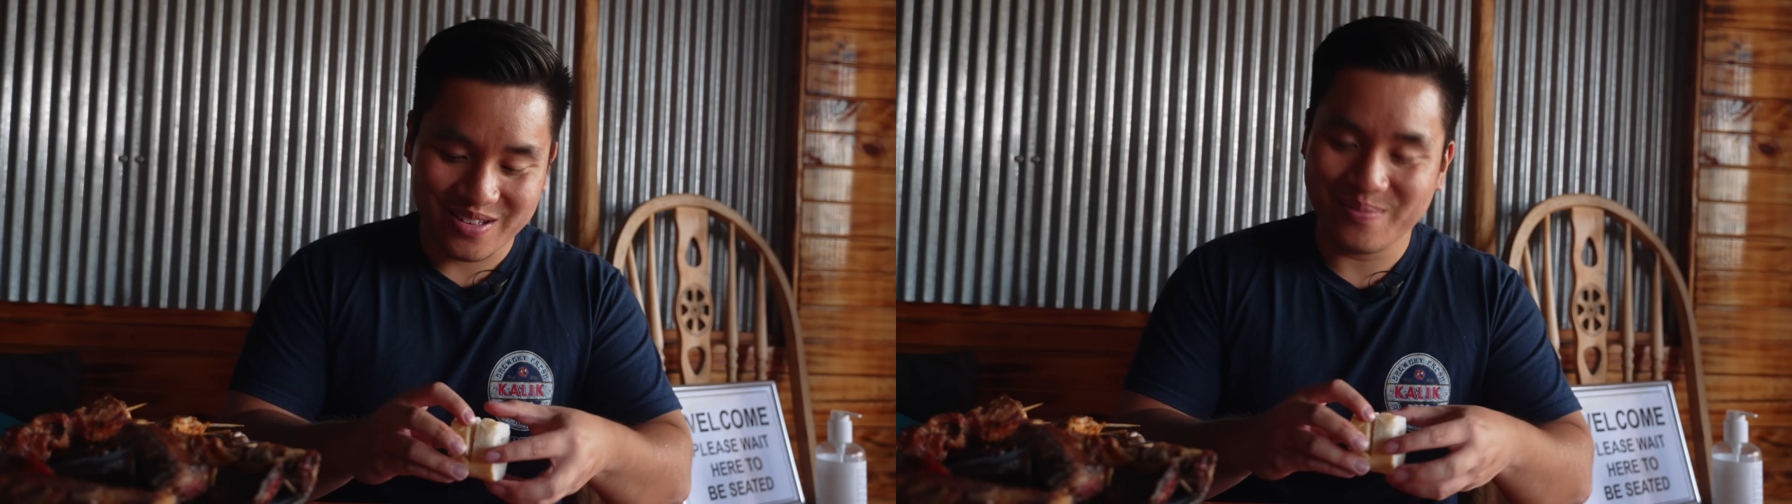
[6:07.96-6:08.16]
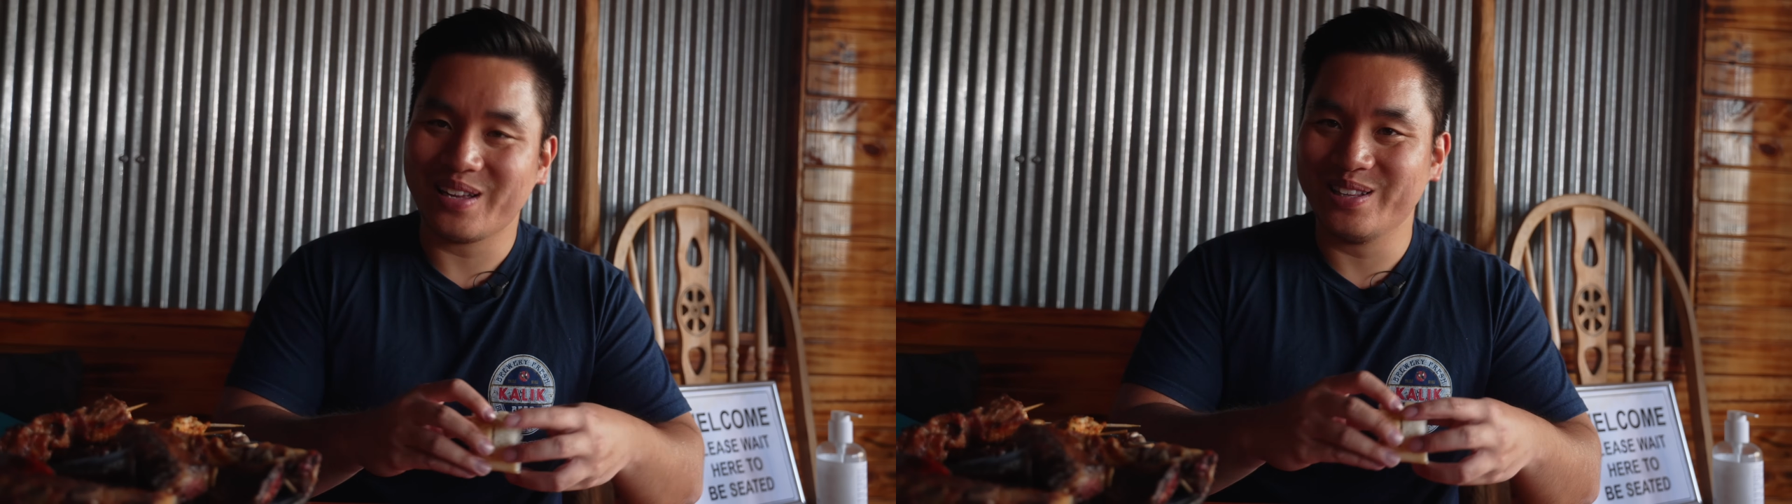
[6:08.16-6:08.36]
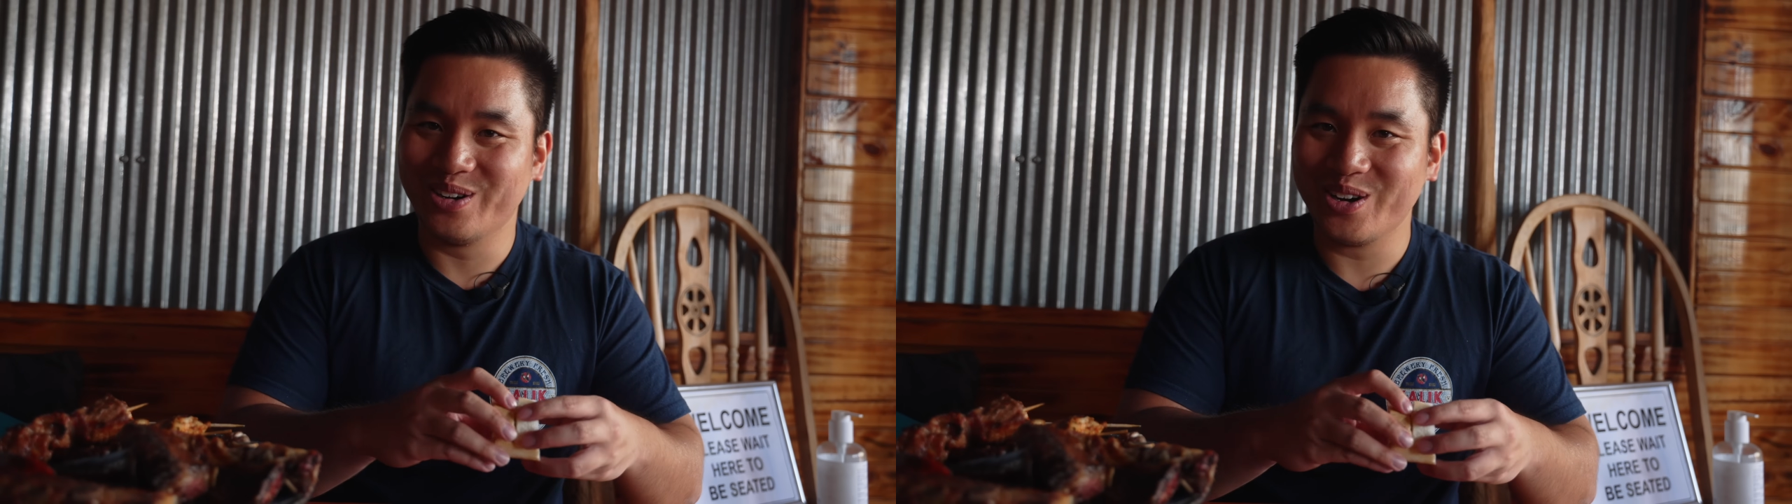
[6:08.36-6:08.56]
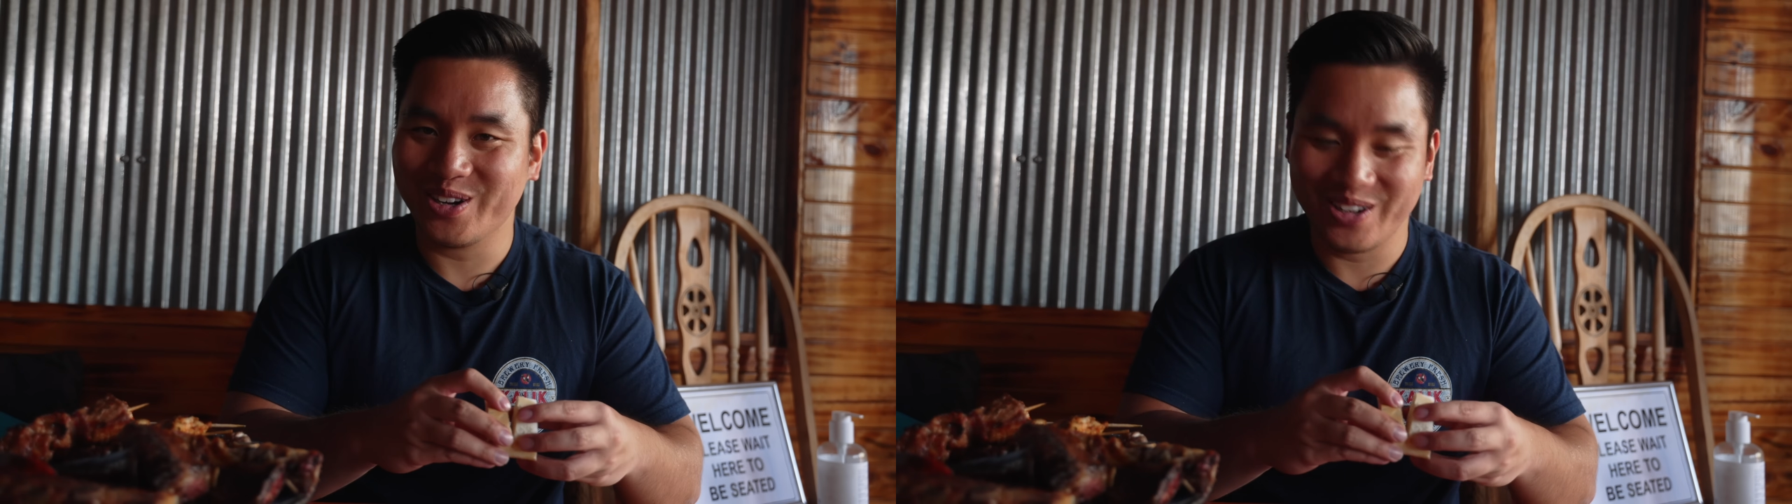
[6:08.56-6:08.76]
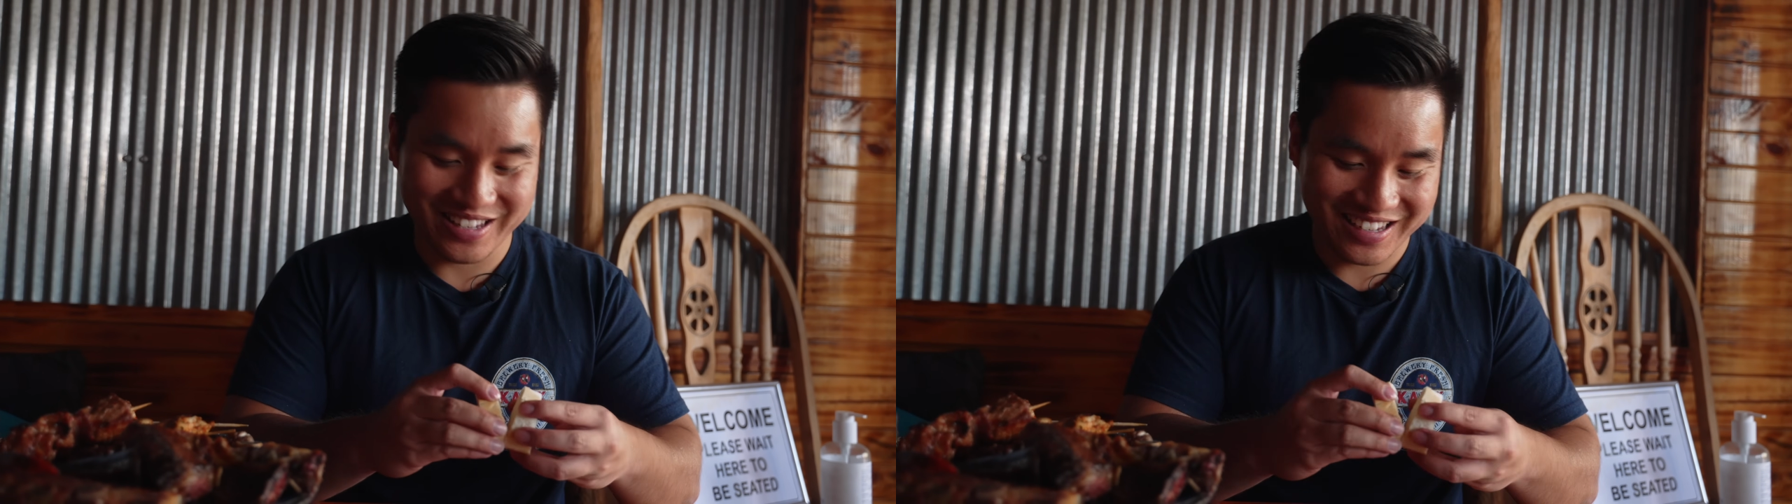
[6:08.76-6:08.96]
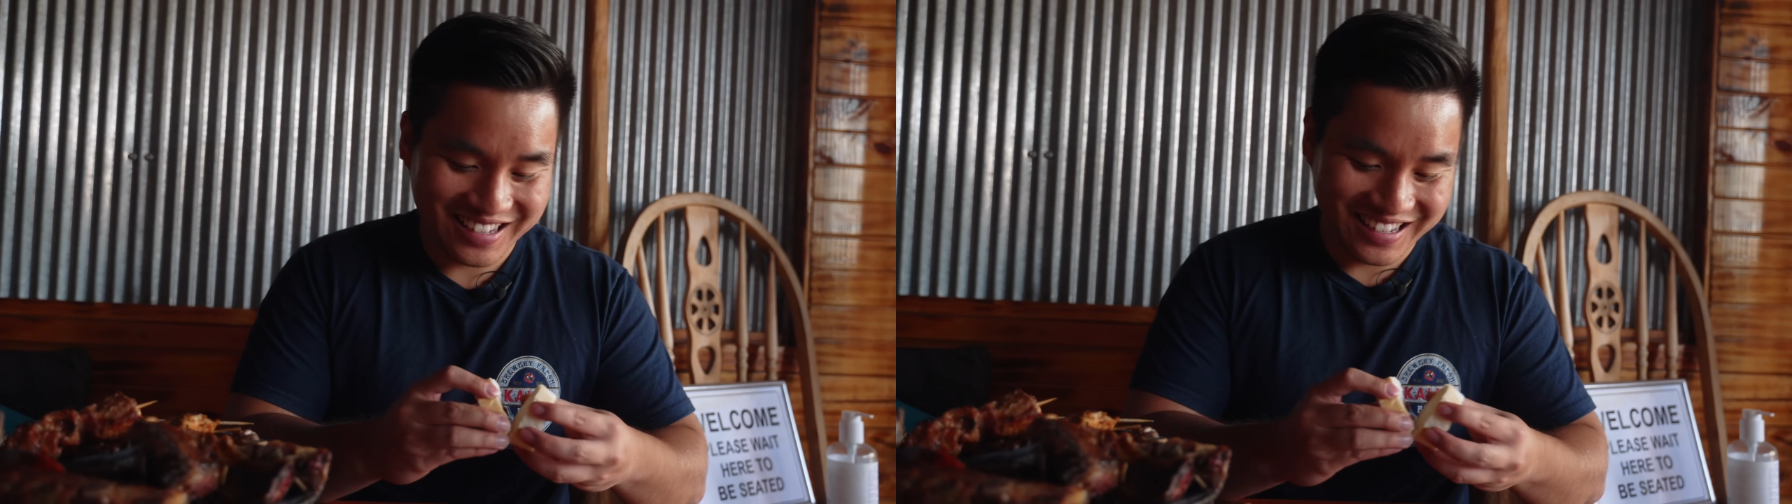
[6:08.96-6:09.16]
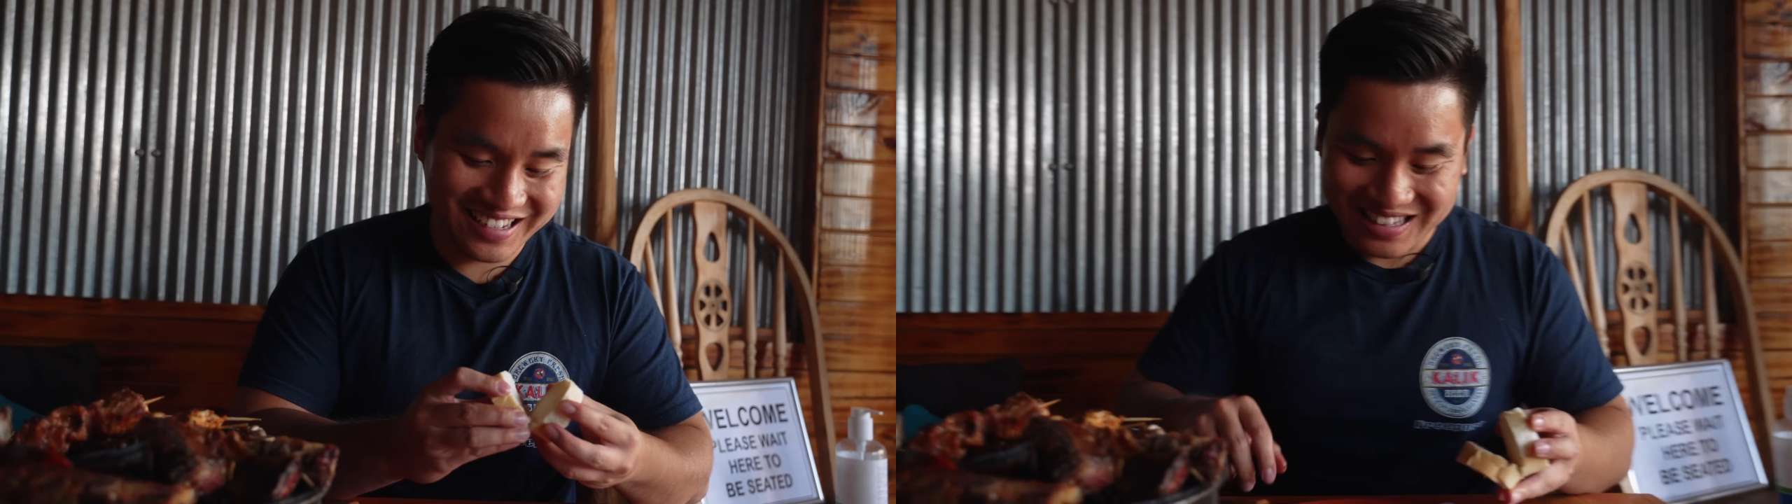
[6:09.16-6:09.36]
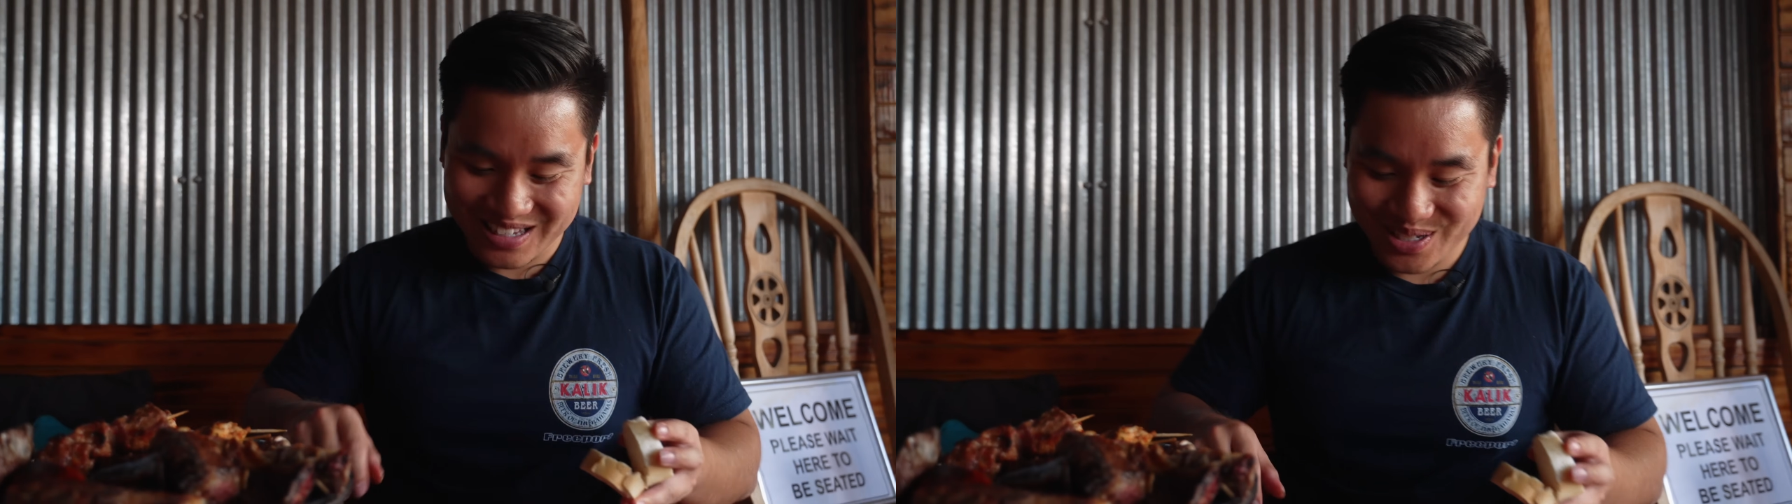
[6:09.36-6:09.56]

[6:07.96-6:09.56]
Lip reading: Make a little hot dog, yeah? This is